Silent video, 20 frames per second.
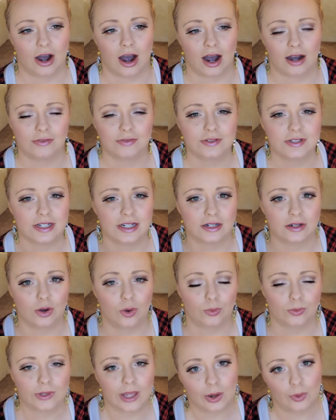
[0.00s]
often
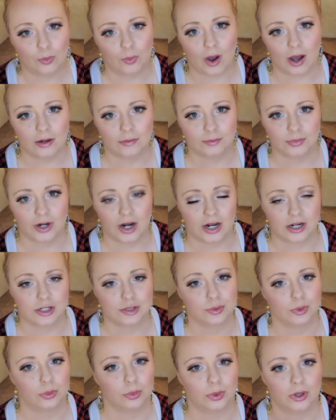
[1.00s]
only one
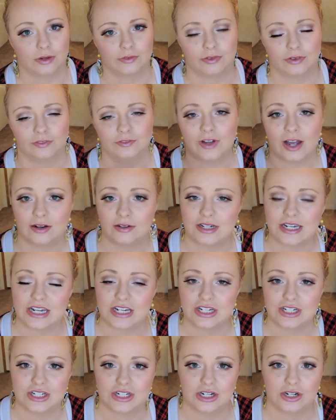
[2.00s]
brush will work for
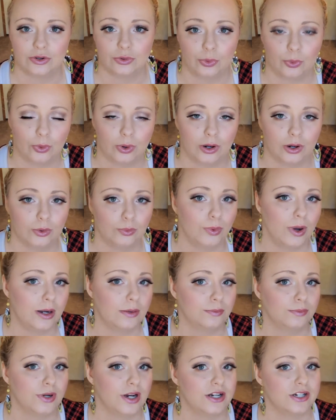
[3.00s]
foundation or
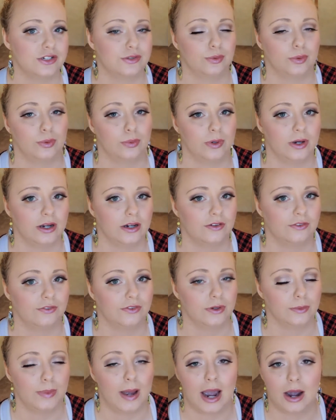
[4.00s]
one brush will work
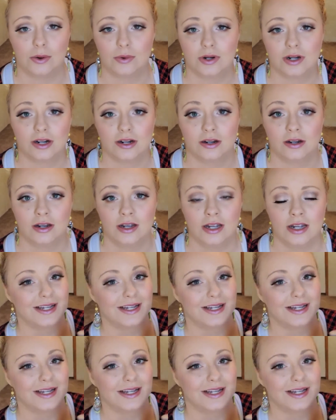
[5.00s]
for powder.